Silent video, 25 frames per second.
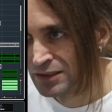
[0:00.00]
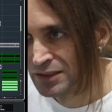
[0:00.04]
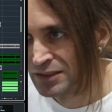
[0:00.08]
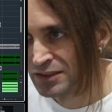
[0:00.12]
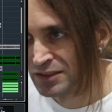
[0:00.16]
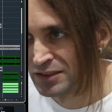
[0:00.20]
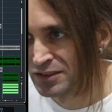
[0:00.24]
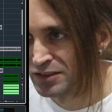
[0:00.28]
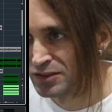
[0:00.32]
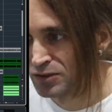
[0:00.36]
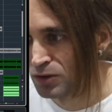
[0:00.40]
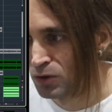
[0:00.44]

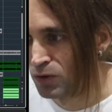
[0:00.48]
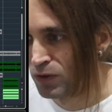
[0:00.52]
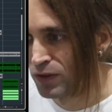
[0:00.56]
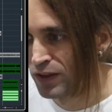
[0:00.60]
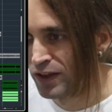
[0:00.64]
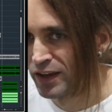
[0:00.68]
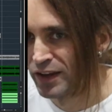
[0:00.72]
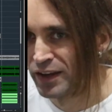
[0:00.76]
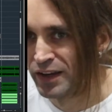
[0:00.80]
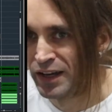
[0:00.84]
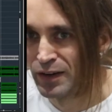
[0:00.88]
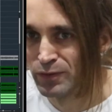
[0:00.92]
So
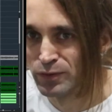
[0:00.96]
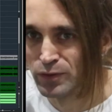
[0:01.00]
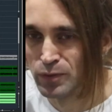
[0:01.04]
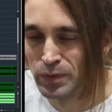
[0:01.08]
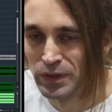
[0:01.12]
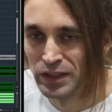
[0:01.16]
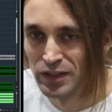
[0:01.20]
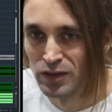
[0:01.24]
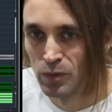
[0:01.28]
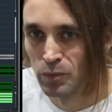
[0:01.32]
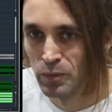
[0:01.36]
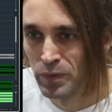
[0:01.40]
they have to be
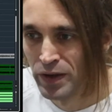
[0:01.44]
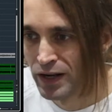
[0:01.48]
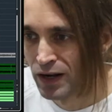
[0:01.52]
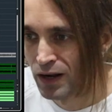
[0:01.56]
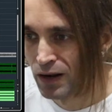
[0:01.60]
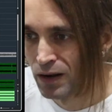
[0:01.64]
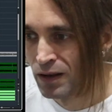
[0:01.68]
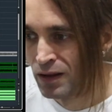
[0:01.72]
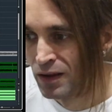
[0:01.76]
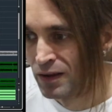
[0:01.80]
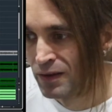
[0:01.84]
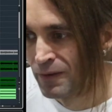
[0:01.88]
in the
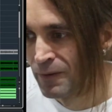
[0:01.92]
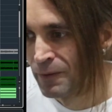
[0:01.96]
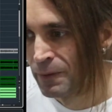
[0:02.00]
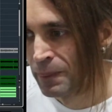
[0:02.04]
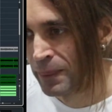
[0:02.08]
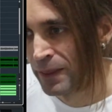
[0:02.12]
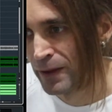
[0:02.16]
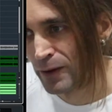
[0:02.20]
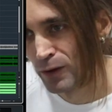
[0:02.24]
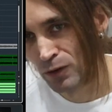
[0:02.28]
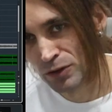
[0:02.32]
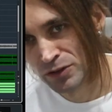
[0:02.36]
middle,
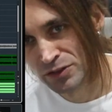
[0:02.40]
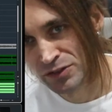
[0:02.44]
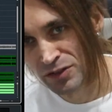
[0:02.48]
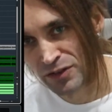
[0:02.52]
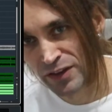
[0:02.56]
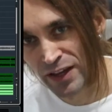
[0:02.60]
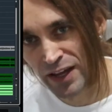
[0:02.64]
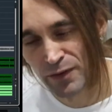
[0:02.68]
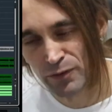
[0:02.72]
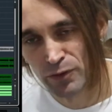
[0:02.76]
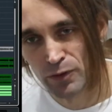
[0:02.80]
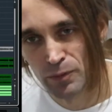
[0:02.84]
and also
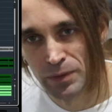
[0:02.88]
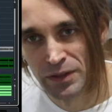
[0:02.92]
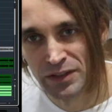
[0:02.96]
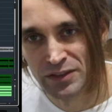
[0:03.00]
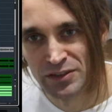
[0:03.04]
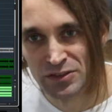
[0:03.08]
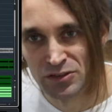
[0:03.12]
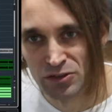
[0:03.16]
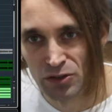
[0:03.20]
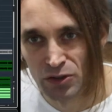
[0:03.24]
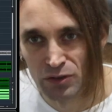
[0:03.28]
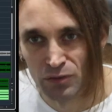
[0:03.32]
they have to be at a
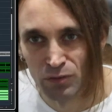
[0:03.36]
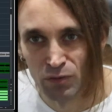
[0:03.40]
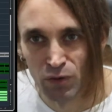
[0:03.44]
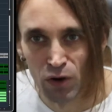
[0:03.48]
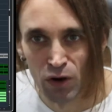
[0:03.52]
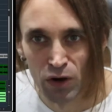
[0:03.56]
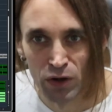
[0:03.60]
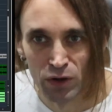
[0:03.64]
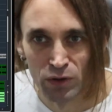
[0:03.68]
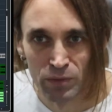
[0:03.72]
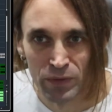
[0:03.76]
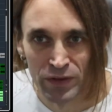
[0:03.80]
certain
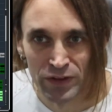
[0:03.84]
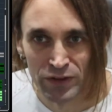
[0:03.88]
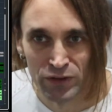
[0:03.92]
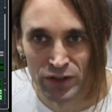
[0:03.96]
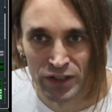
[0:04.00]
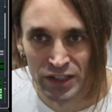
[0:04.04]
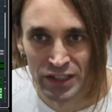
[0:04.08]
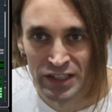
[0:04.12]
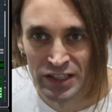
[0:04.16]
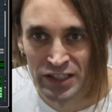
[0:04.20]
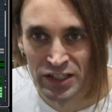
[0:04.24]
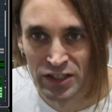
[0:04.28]
volume that you
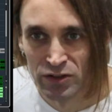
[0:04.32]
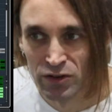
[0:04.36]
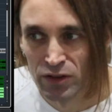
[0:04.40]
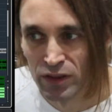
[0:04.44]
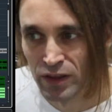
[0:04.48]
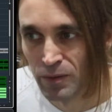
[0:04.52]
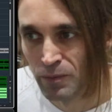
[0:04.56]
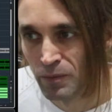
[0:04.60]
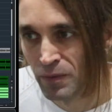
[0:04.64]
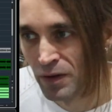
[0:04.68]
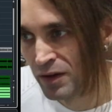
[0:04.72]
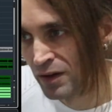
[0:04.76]
can hear
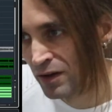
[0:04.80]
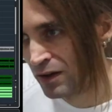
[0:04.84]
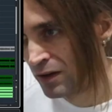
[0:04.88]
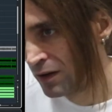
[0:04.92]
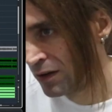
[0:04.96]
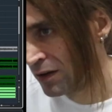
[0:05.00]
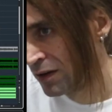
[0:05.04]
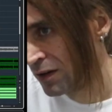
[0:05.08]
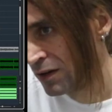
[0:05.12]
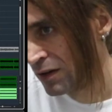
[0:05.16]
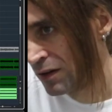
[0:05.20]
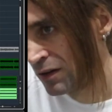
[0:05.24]
them.
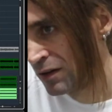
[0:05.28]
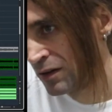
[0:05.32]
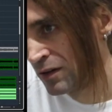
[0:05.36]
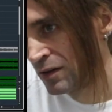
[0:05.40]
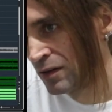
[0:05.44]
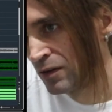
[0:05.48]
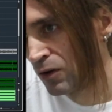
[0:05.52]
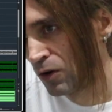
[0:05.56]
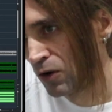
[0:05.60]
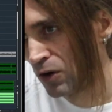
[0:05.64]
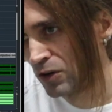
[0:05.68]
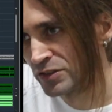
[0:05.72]

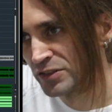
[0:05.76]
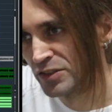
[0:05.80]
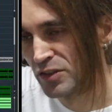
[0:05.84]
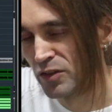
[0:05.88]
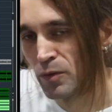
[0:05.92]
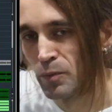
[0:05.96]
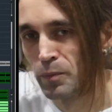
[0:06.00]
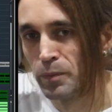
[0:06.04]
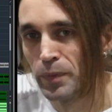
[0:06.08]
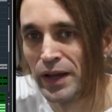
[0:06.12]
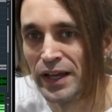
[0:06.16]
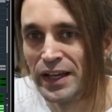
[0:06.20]
Also the
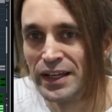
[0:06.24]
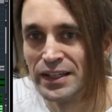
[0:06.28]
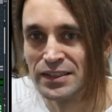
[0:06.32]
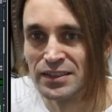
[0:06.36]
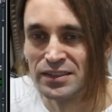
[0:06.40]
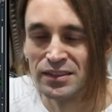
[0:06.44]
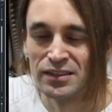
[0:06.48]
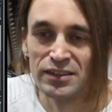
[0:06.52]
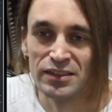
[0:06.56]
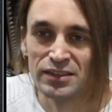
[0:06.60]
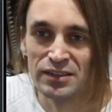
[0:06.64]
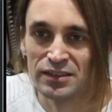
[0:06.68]
bass
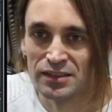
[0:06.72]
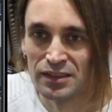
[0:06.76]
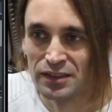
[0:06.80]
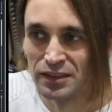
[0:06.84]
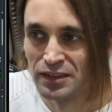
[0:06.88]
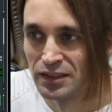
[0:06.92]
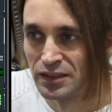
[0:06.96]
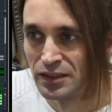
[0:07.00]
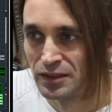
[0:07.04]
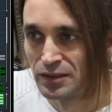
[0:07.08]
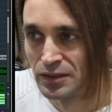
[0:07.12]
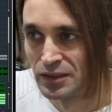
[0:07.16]
is,
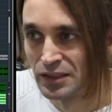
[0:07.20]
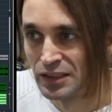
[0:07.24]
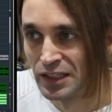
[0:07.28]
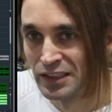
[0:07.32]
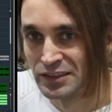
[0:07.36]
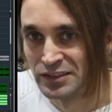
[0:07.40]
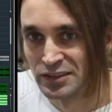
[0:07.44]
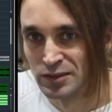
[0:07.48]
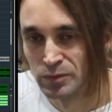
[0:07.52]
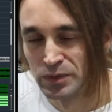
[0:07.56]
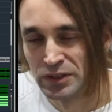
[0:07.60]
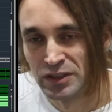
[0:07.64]

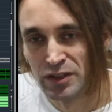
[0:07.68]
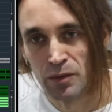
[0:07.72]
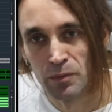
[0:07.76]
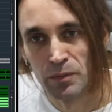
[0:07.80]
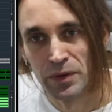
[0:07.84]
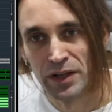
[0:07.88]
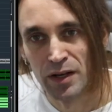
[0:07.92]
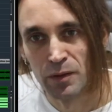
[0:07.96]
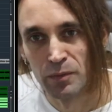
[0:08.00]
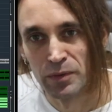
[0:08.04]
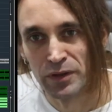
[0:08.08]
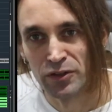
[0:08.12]
has to be in the
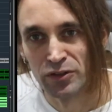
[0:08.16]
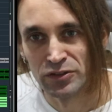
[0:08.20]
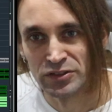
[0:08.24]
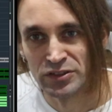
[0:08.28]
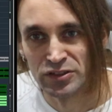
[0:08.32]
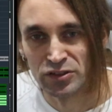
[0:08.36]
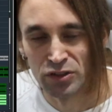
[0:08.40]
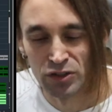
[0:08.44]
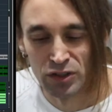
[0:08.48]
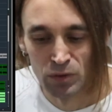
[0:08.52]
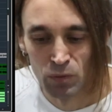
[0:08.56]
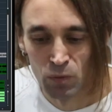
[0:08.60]
middle because it's
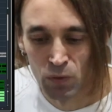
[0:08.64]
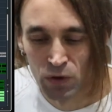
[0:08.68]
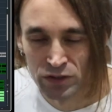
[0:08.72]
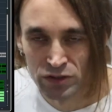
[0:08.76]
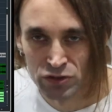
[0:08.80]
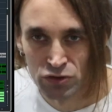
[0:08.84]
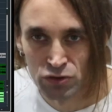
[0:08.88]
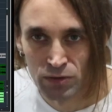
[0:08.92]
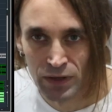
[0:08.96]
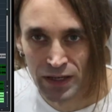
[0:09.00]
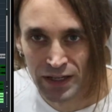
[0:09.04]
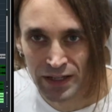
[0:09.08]
only one
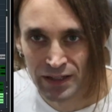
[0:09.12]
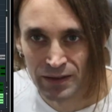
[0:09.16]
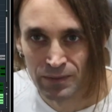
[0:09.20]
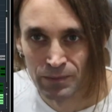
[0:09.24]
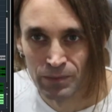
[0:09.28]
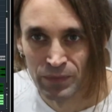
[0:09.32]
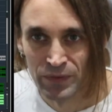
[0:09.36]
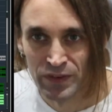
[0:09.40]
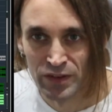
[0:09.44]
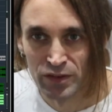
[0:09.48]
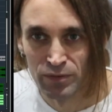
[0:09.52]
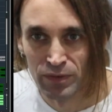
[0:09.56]
track.
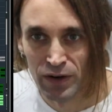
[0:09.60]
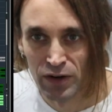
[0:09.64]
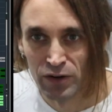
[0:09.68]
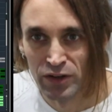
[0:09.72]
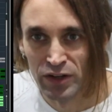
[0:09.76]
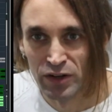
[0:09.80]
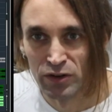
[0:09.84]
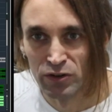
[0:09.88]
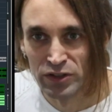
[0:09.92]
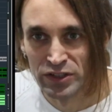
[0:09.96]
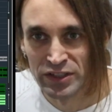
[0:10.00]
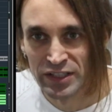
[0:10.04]
It's very
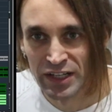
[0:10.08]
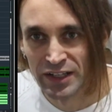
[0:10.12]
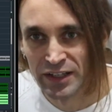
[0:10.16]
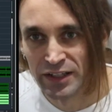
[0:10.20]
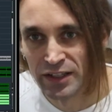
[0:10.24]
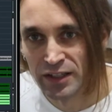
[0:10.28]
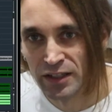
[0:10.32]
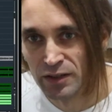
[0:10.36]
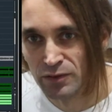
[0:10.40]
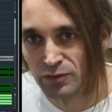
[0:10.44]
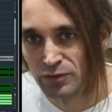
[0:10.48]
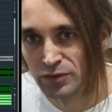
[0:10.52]

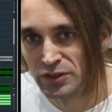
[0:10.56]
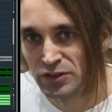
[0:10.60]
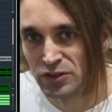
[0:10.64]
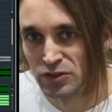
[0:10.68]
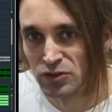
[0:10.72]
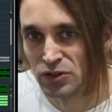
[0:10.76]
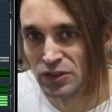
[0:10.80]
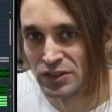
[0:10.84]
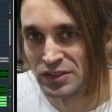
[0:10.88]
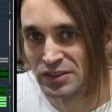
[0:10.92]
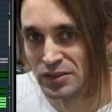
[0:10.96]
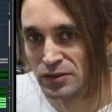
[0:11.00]
irritating if it's
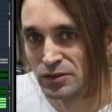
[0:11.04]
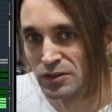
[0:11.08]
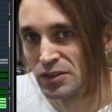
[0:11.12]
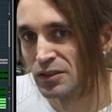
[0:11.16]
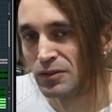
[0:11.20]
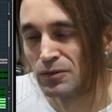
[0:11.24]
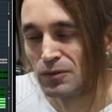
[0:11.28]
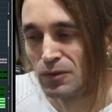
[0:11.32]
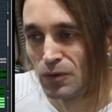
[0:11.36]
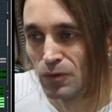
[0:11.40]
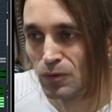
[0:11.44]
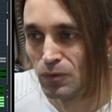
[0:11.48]
just
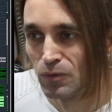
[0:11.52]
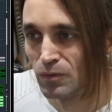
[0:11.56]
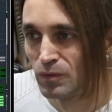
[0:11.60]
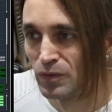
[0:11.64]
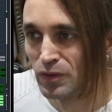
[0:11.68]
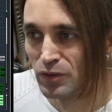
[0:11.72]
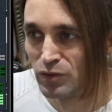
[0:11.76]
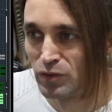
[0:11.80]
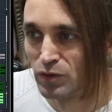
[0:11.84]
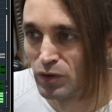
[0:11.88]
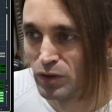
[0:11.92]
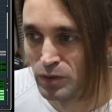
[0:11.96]

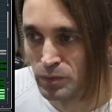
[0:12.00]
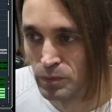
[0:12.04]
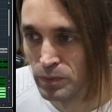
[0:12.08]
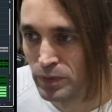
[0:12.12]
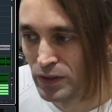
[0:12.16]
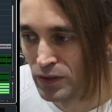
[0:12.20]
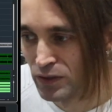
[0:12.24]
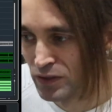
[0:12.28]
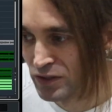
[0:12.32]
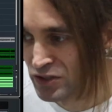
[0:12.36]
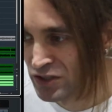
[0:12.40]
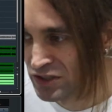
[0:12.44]
would
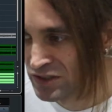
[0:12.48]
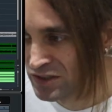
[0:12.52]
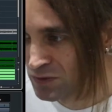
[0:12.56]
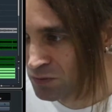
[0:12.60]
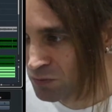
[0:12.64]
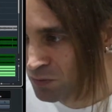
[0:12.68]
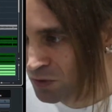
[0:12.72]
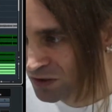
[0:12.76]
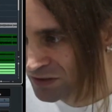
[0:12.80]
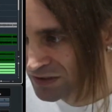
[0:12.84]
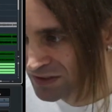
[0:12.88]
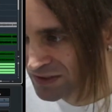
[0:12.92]
be just on
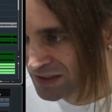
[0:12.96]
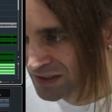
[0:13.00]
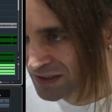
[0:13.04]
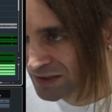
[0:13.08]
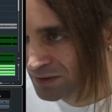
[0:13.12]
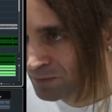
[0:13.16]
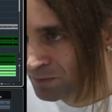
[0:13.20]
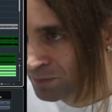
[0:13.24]
one side.